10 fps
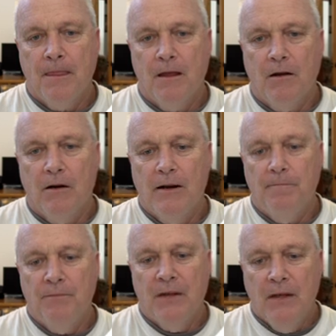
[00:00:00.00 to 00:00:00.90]
All right,
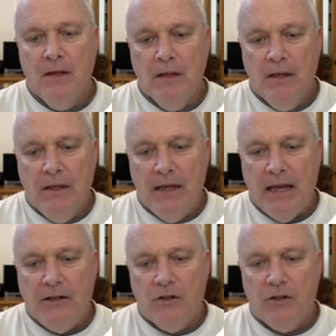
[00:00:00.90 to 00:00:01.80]

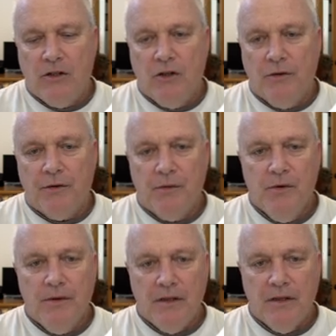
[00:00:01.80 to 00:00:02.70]
and you're going to go through
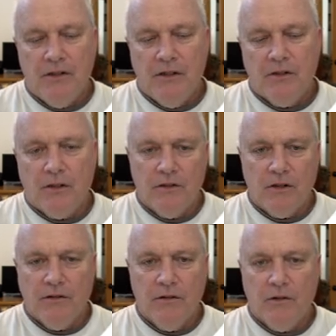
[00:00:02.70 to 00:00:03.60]
these, and your
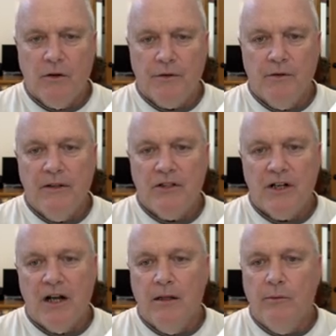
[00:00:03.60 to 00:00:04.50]
consultant will go through each
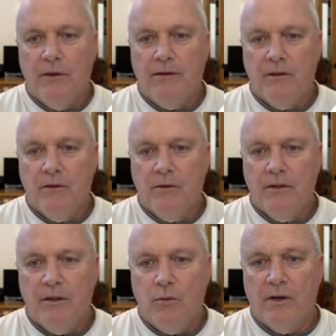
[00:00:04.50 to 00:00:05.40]
column with you
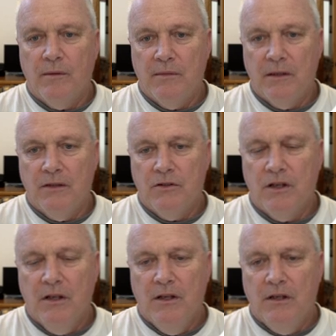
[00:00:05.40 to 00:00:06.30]
and what it means.
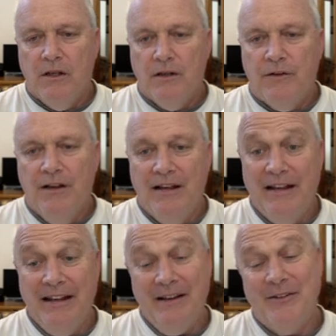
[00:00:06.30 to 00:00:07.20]
And if
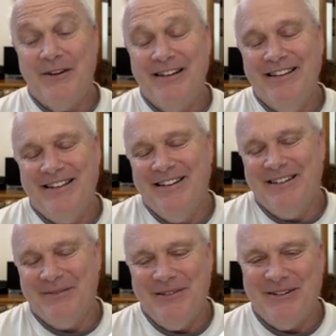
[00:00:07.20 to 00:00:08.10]
you're anything
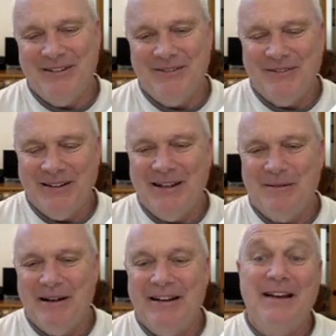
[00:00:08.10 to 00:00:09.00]
like me, you're going to forget
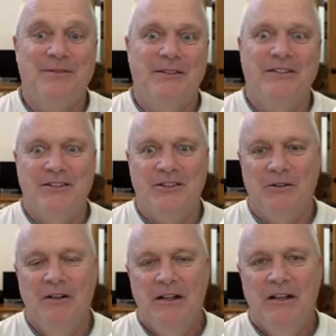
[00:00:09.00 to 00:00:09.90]
about half of it.
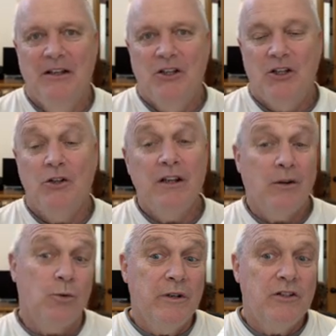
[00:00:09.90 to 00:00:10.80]
So you need a
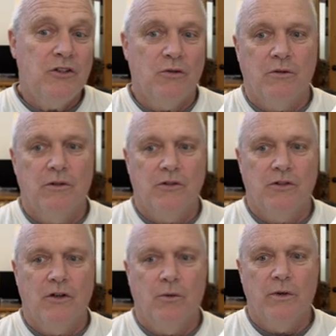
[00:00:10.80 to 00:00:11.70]
resource
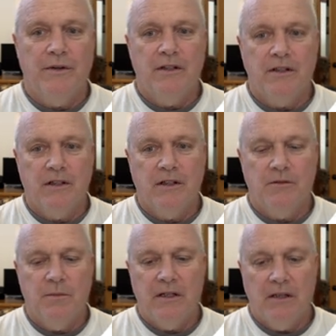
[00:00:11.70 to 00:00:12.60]
on what these things
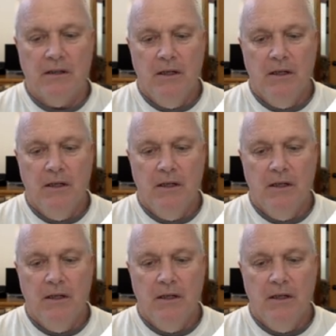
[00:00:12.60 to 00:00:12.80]
mean.